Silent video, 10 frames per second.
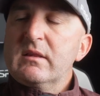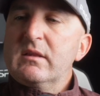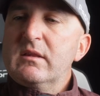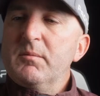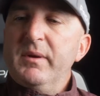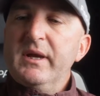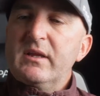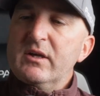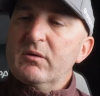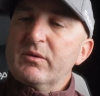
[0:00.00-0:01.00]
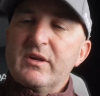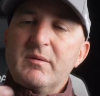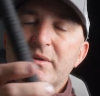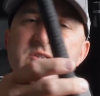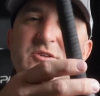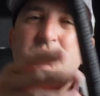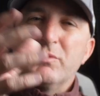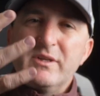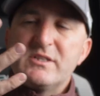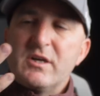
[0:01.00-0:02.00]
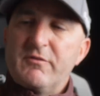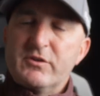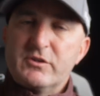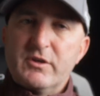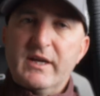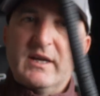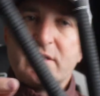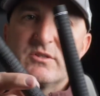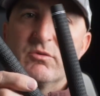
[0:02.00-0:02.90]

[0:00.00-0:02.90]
the big thing with them is they're really tough on your hands.